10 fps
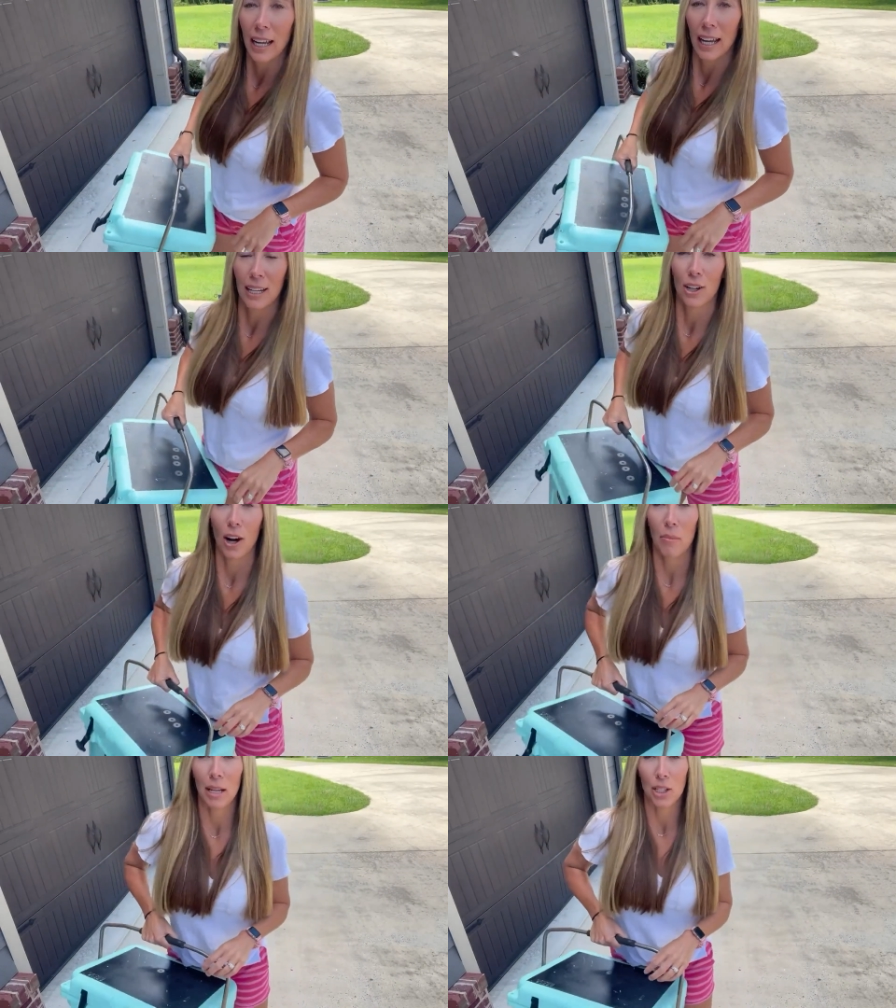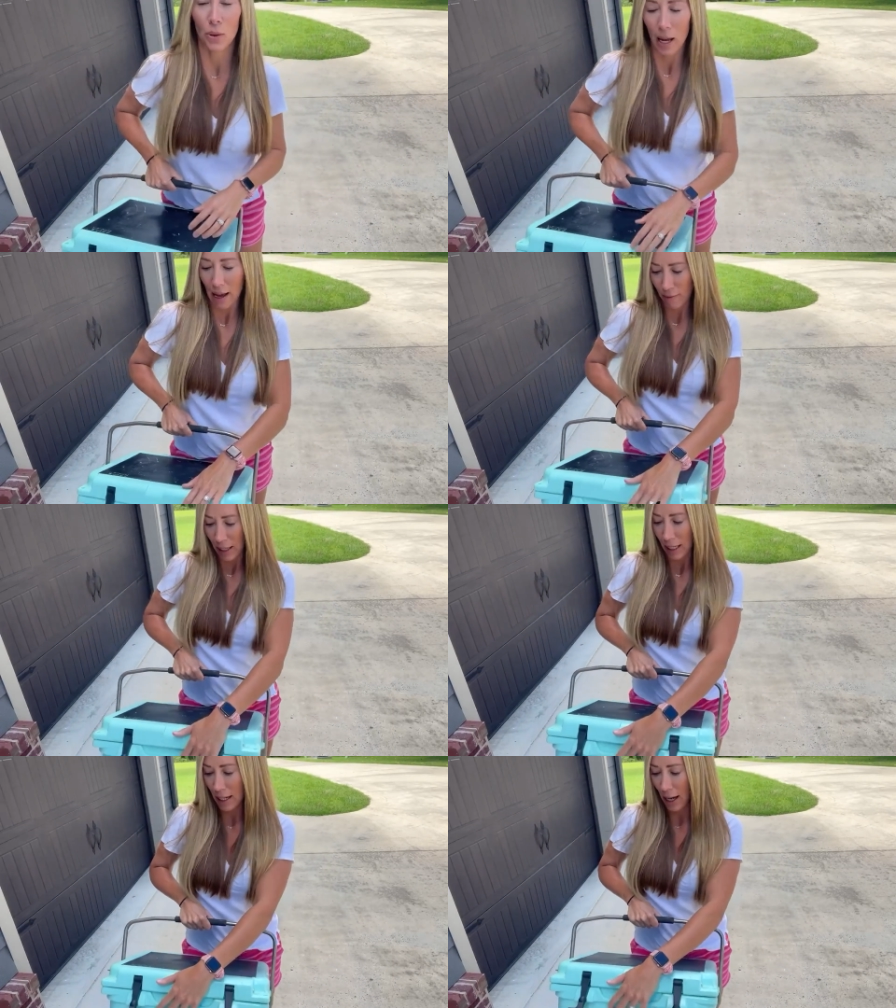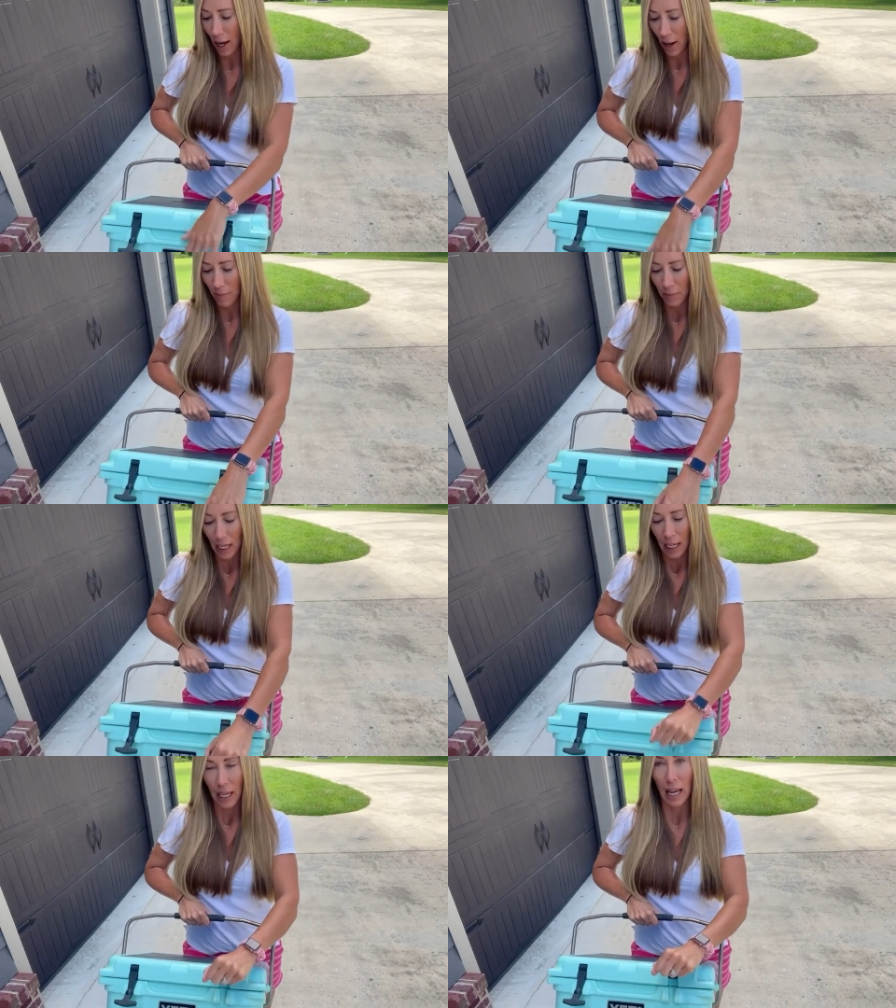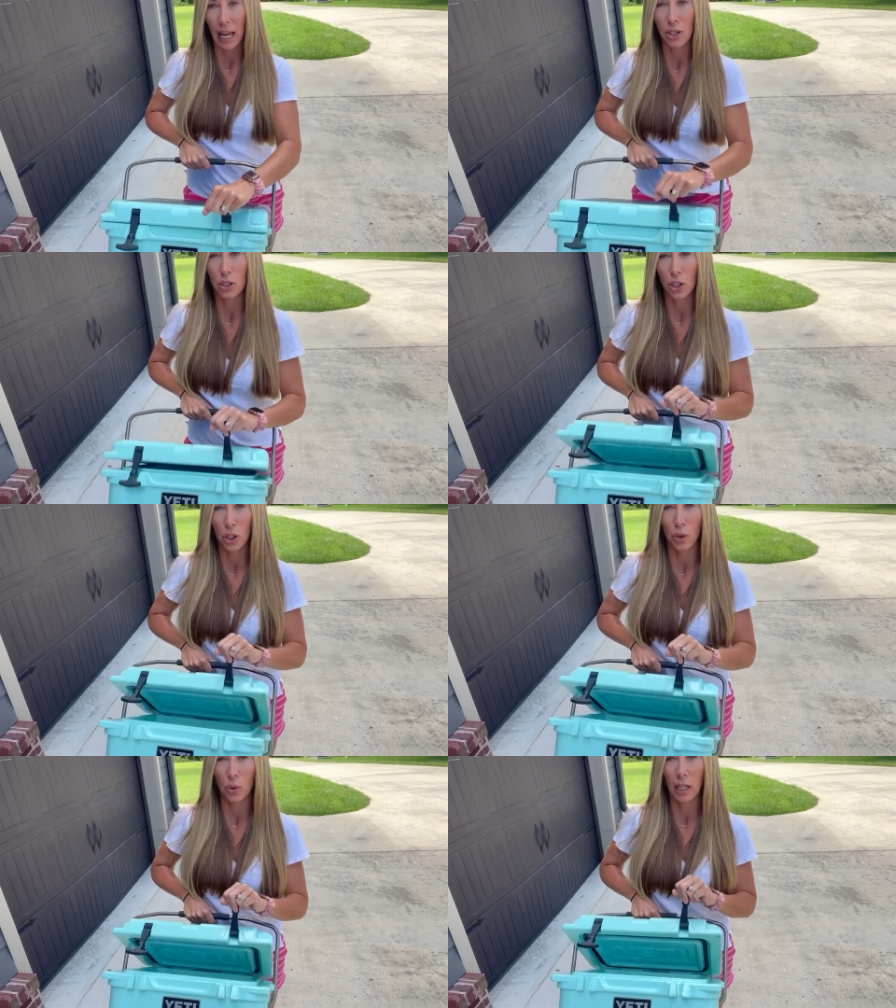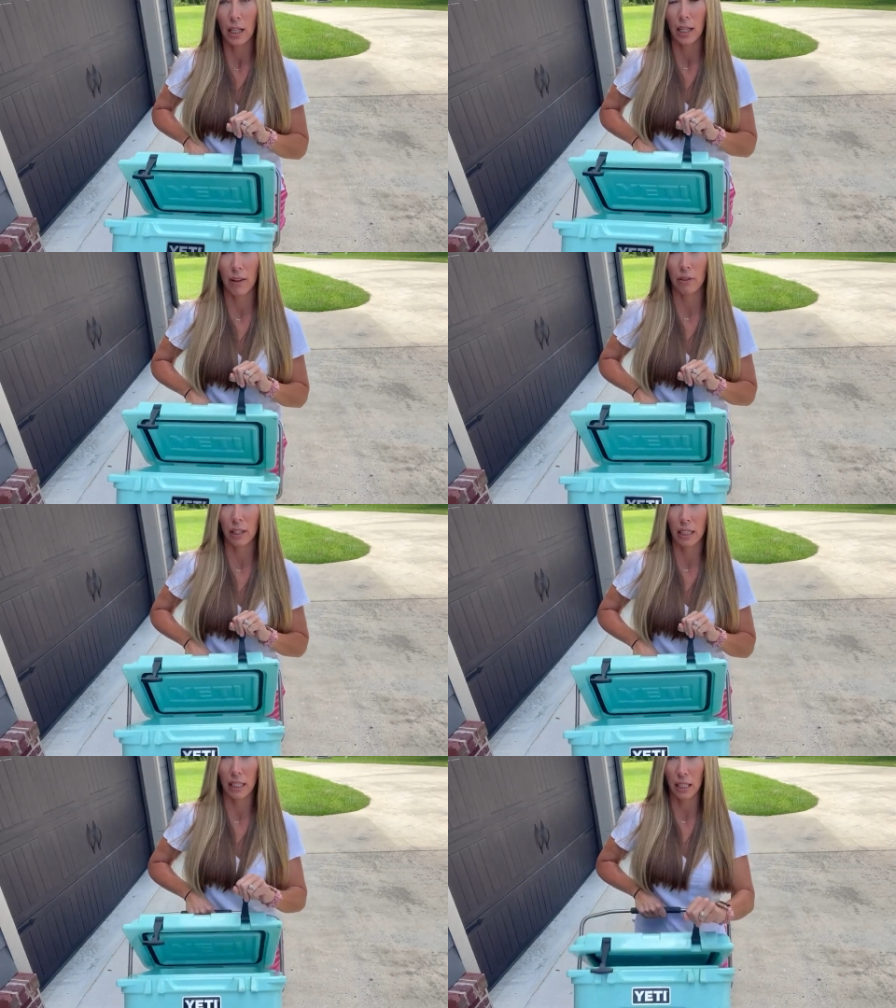and not be too heavy. Um, it has two of the